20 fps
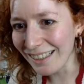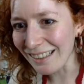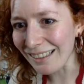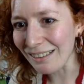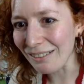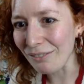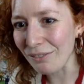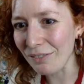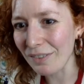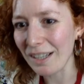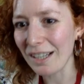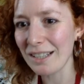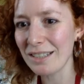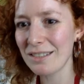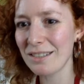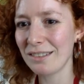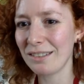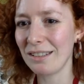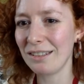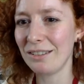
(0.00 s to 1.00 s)
In fact,
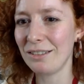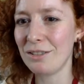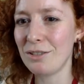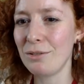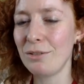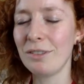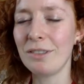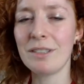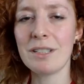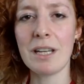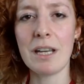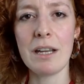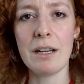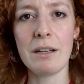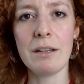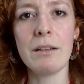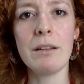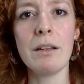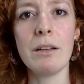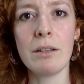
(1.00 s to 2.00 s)
it says juice
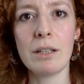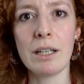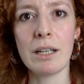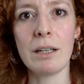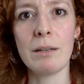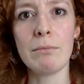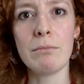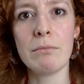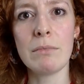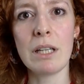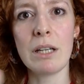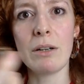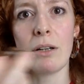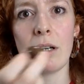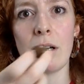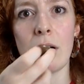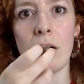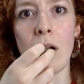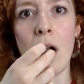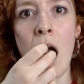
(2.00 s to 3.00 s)
tain. Okay, here I
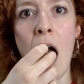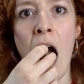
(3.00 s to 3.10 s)
go.